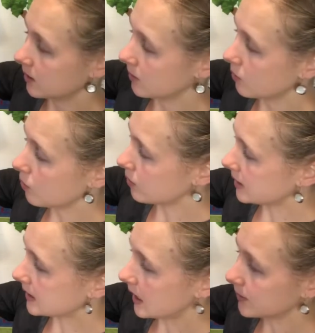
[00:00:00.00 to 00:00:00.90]
All these
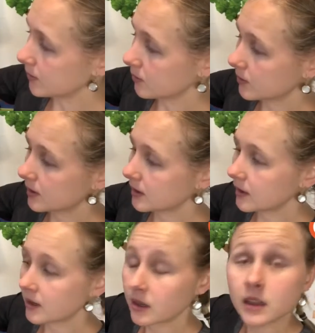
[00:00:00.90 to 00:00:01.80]
animals
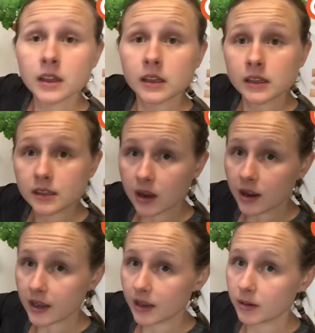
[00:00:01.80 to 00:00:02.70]

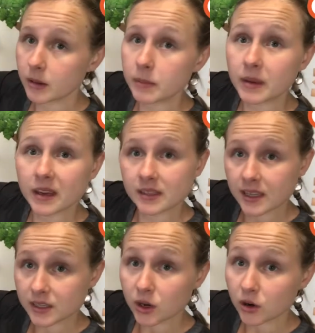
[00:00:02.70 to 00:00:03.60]
dying because there's
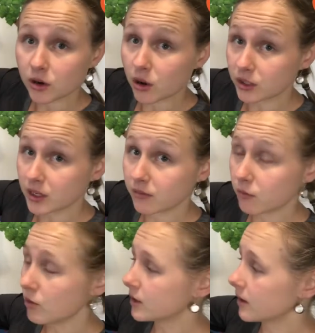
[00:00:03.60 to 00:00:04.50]
not enough water.